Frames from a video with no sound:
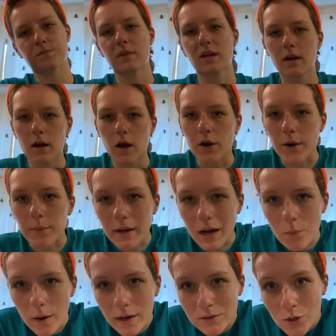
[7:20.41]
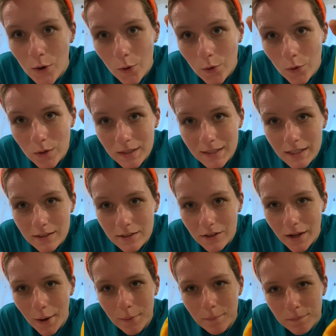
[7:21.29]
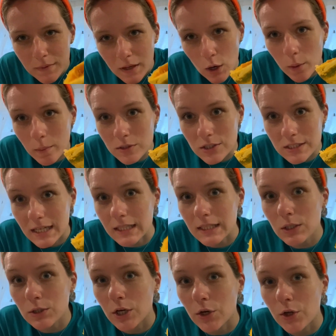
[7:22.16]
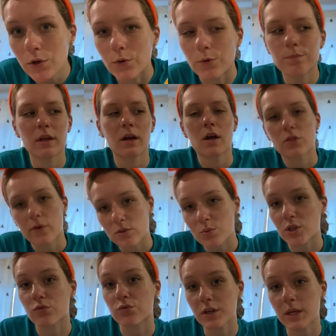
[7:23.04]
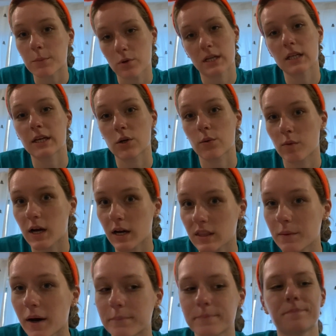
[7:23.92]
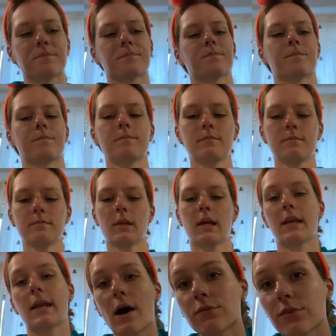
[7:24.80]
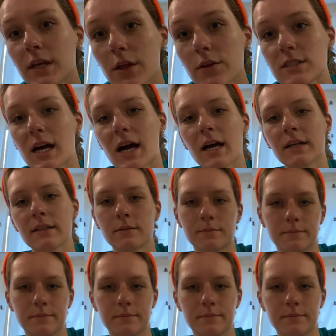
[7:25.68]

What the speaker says: Alright, we got one totally cleaned out. It almost looks like a little canoe. Those will look really pretty later when we cut them up. Now for the other side.